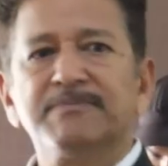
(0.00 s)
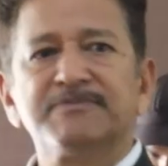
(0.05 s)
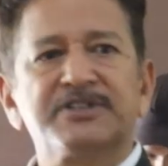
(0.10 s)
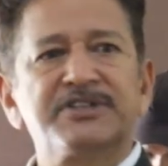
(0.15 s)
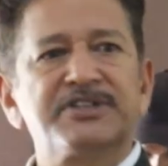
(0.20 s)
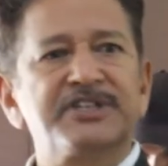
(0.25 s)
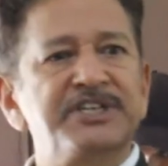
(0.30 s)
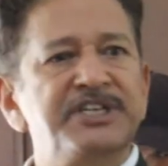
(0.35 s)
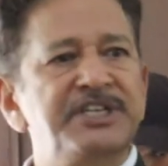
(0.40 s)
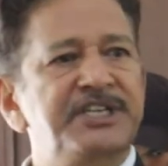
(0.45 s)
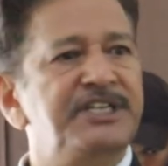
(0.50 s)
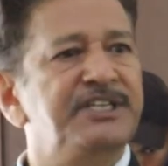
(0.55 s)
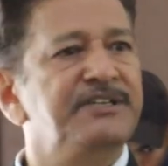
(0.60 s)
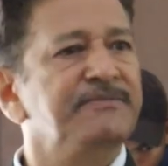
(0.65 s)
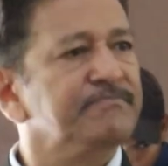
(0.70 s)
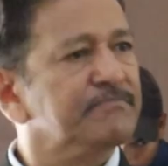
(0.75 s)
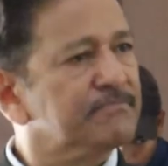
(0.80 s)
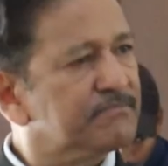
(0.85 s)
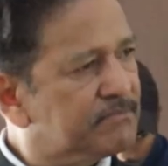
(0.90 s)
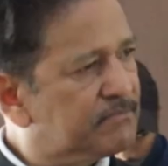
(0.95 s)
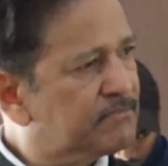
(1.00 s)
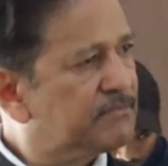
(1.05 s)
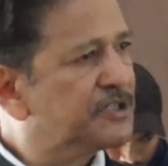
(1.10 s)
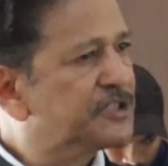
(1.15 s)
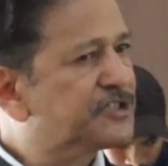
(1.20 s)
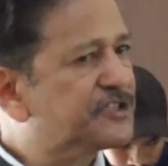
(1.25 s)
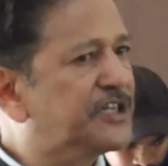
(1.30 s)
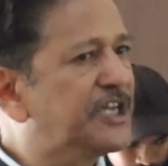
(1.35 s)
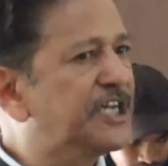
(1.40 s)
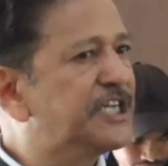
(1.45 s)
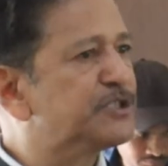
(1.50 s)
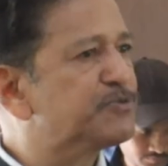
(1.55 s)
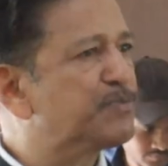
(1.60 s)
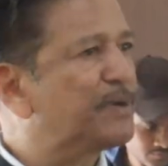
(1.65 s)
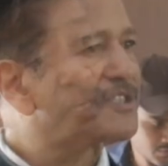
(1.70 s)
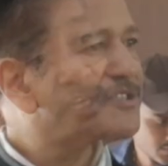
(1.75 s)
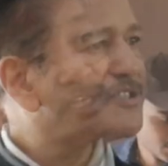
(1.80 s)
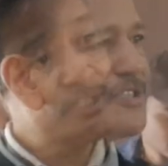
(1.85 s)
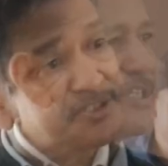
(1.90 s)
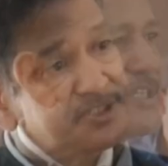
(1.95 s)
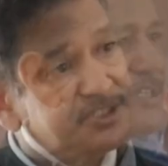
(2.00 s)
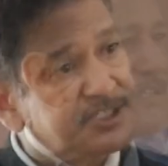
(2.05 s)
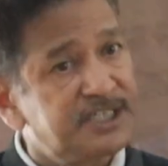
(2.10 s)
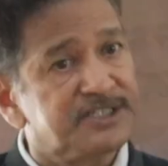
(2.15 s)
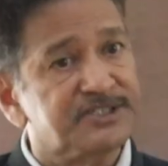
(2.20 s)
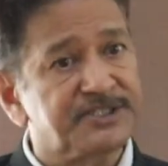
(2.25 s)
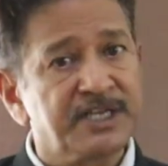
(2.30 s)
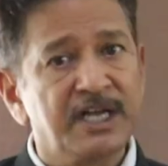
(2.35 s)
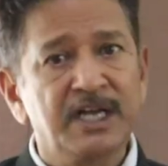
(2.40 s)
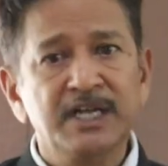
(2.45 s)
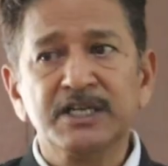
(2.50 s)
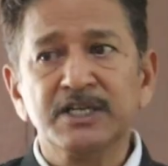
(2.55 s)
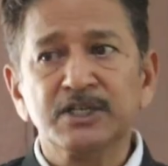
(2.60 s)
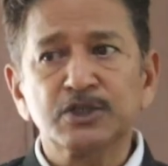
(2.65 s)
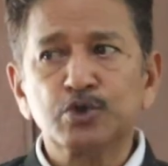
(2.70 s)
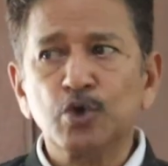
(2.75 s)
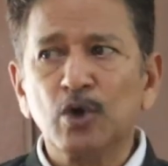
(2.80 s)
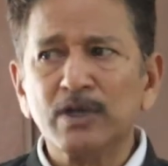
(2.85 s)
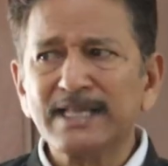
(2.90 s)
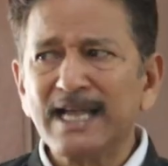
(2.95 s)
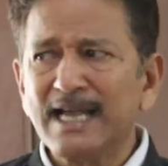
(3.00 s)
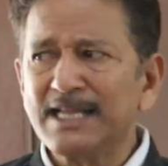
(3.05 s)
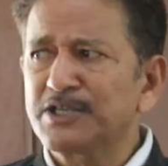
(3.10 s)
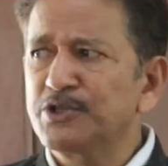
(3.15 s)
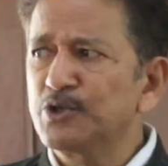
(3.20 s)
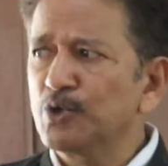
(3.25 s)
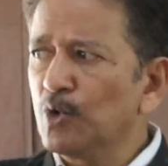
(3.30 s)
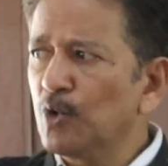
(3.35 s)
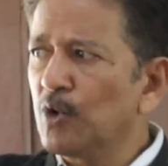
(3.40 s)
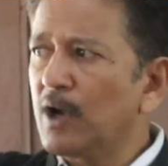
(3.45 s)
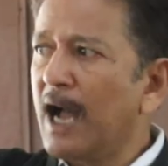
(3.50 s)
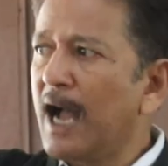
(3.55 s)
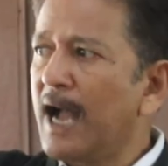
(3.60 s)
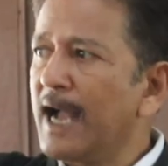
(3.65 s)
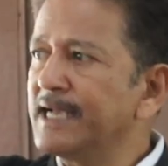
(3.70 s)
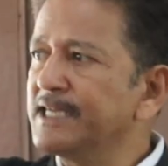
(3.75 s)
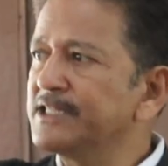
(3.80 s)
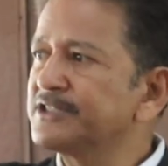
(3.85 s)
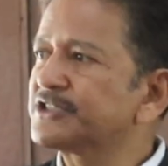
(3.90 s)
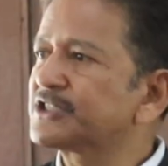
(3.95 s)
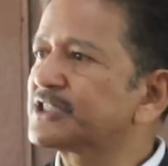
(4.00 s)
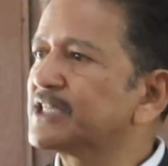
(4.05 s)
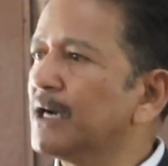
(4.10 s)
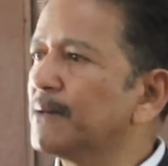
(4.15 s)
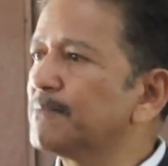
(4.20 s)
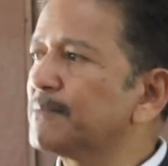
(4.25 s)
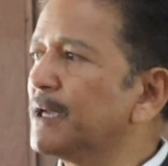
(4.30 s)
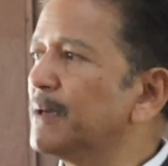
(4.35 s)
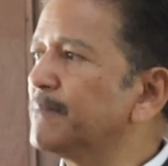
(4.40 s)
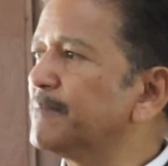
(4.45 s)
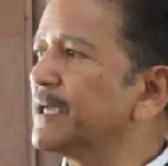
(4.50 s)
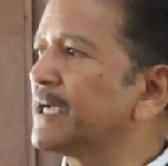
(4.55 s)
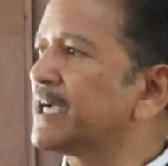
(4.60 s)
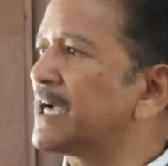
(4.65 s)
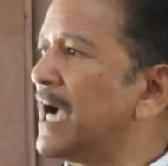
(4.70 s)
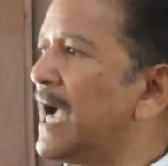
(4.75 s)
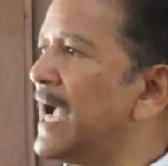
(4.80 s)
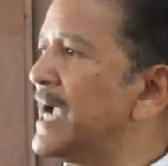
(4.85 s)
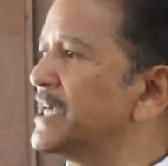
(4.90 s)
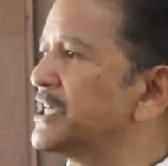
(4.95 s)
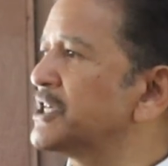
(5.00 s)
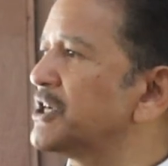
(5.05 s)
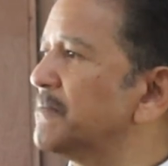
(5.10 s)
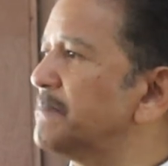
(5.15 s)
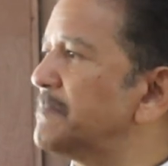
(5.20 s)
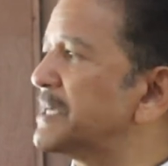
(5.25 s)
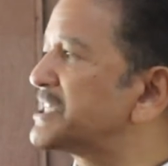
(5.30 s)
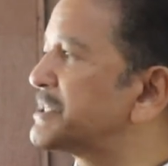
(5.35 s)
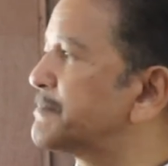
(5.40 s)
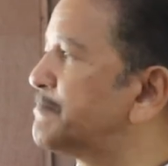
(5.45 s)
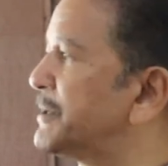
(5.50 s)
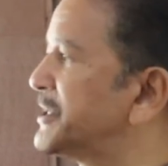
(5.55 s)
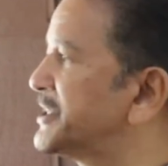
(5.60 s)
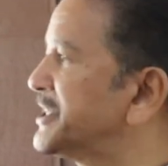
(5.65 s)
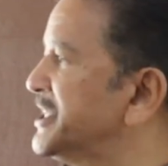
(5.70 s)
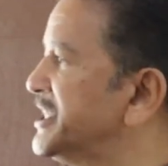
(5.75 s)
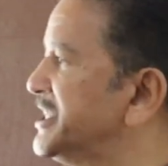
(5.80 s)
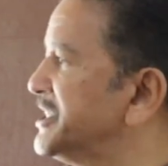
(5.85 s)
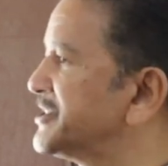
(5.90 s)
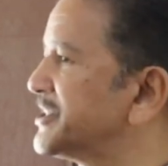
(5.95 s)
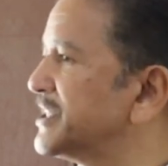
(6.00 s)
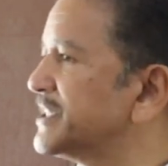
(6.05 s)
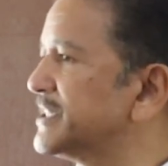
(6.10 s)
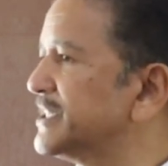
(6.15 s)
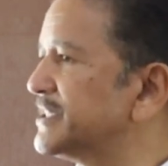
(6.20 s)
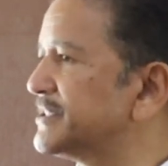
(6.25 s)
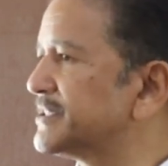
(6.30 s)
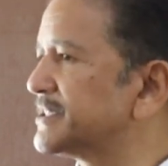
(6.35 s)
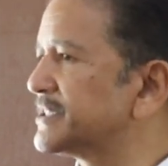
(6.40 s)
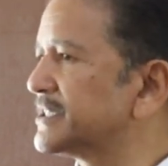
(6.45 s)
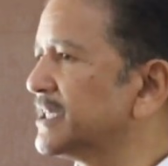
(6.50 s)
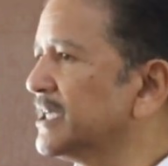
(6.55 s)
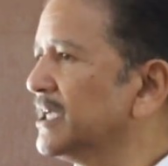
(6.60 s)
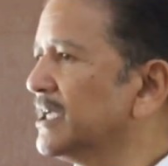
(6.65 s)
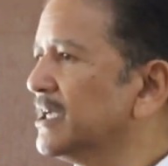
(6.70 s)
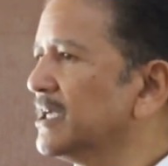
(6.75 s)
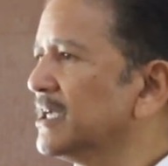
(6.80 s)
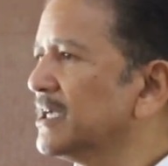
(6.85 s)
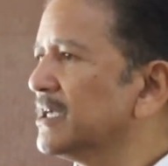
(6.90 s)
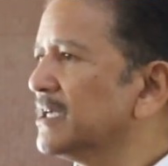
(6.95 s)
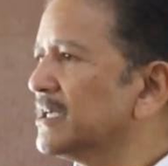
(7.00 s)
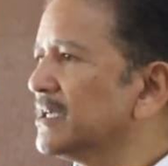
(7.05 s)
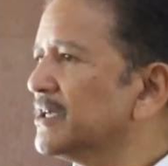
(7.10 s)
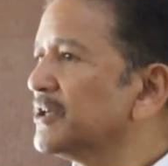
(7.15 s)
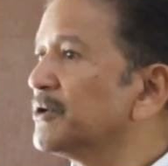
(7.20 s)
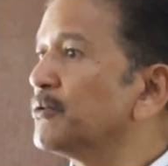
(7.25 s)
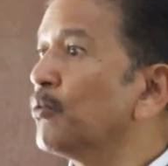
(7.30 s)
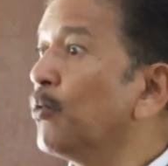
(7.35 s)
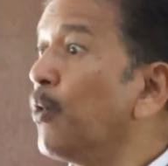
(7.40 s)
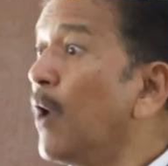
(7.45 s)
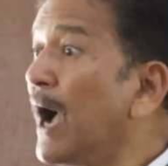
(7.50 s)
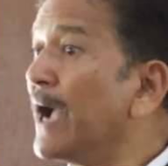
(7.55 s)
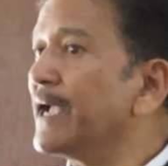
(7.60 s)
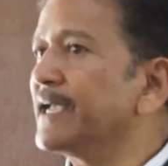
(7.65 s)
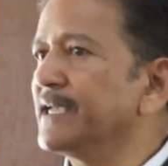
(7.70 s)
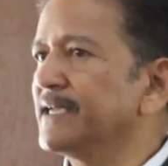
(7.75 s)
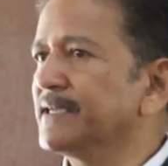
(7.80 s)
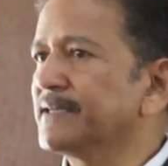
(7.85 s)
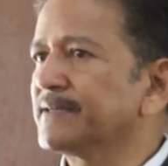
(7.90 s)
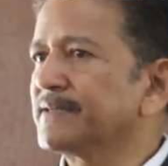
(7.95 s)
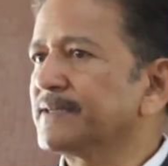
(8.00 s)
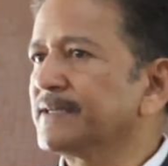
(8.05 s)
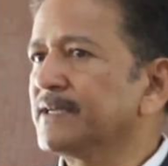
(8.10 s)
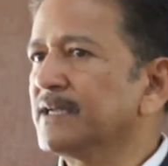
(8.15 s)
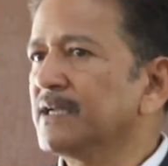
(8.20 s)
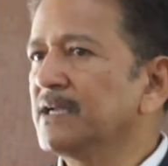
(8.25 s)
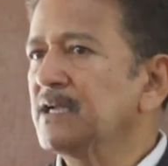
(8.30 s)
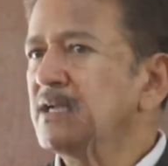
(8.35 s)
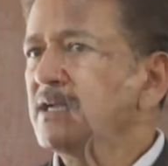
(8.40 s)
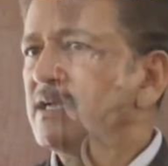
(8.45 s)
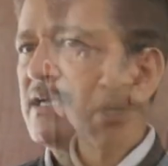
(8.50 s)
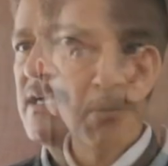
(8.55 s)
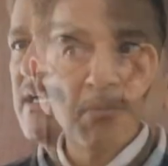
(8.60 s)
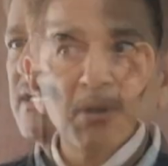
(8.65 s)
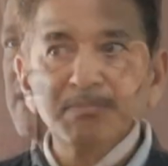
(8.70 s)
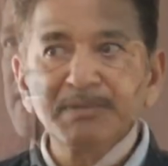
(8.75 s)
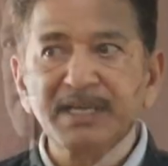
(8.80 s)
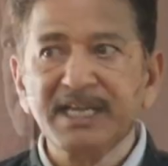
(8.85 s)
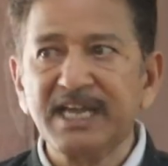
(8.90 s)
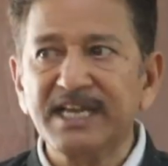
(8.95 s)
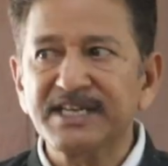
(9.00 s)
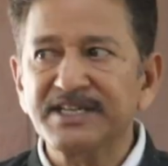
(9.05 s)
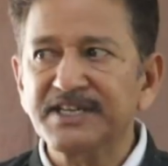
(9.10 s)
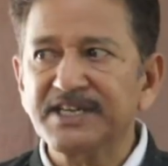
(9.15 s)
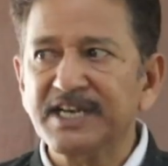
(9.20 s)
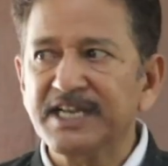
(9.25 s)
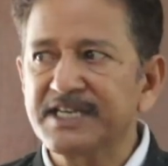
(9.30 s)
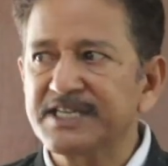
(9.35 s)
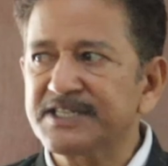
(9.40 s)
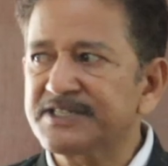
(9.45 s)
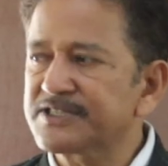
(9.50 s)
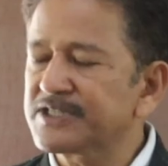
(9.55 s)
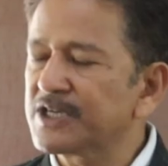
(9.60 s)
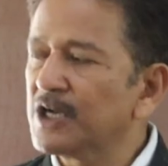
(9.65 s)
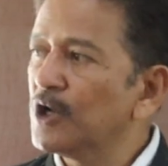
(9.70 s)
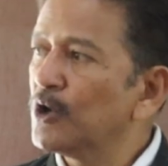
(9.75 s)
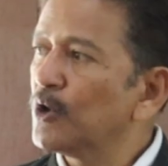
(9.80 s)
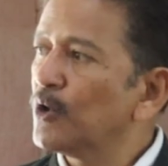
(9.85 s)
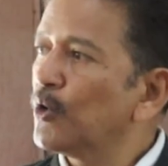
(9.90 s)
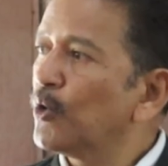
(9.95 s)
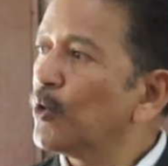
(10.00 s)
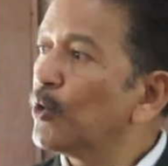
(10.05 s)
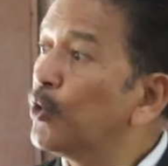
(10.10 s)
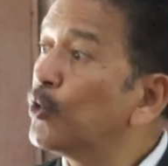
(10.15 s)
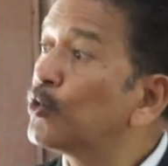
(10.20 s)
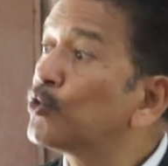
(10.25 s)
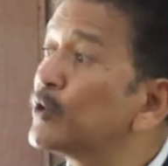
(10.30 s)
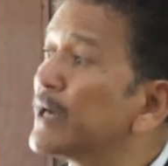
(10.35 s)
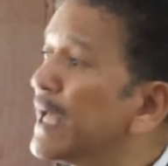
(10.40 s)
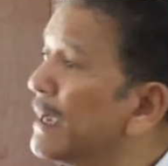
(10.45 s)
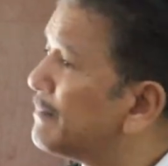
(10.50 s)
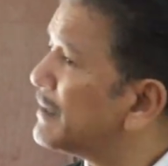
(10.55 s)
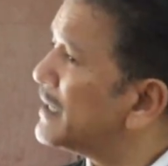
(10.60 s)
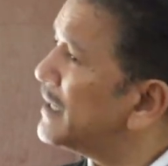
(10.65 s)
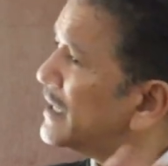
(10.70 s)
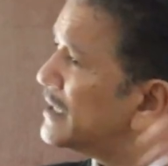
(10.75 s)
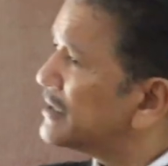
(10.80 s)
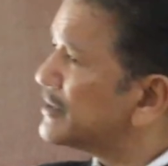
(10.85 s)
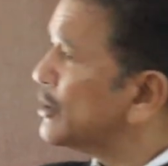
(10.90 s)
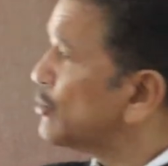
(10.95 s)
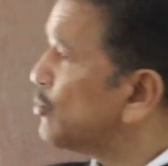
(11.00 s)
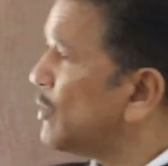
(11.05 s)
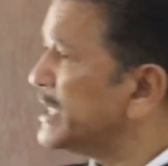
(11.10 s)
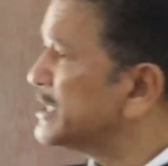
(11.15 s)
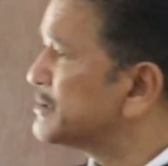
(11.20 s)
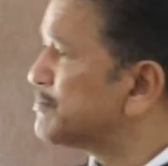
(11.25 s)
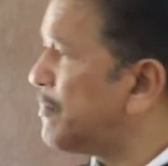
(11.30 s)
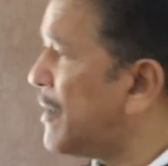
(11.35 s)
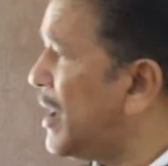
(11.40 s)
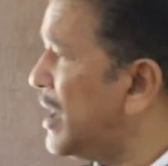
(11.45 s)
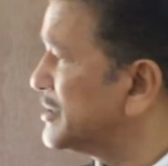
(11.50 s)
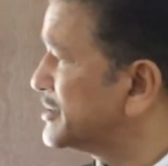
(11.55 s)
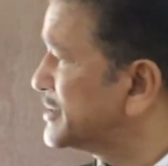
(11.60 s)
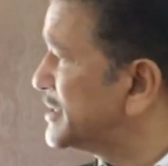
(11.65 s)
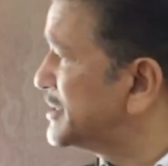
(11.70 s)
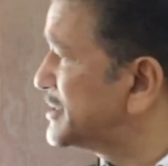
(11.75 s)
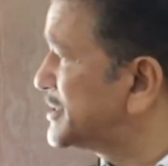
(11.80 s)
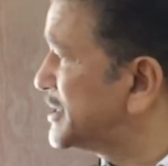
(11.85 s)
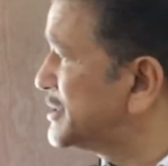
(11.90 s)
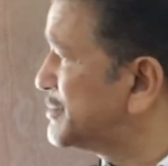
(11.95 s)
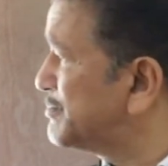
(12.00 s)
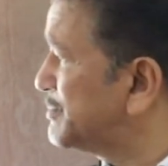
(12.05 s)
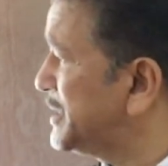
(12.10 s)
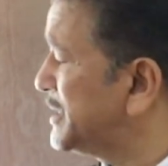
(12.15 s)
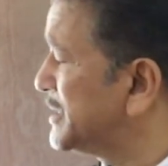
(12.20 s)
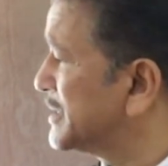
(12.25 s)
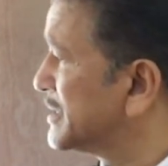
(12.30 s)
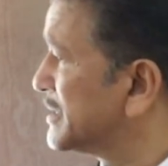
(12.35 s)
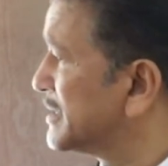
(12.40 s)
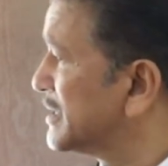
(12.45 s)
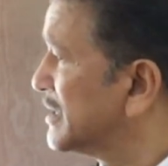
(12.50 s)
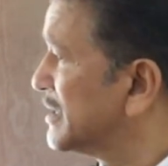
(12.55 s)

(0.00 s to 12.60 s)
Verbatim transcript: have three stage ones here? This, so that you guys develop a kind of expertise in this. Why? Some of the candidates who could have otherwise passed the SSB